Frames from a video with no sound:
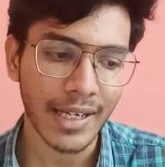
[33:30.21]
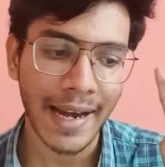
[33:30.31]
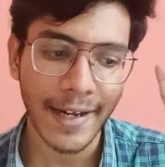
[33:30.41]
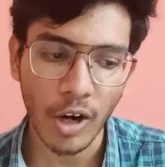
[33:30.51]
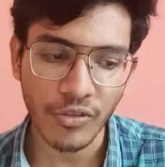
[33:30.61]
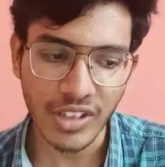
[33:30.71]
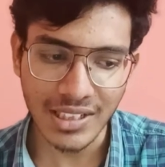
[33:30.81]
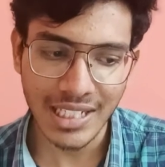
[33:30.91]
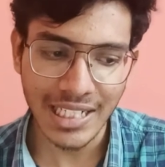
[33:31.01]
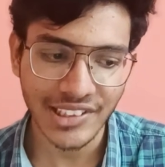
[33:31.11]
and after
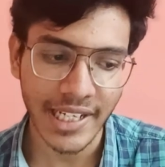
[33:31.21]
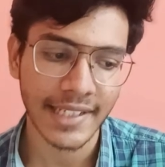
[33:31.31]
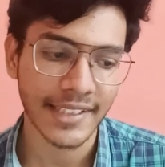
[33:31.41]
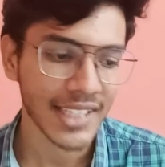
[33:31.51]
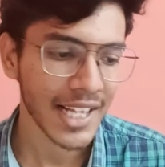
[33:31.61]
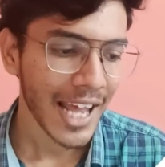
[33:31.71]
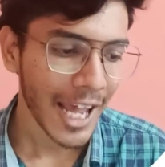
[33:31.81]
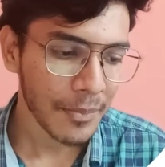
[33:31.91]
3 seconds I'm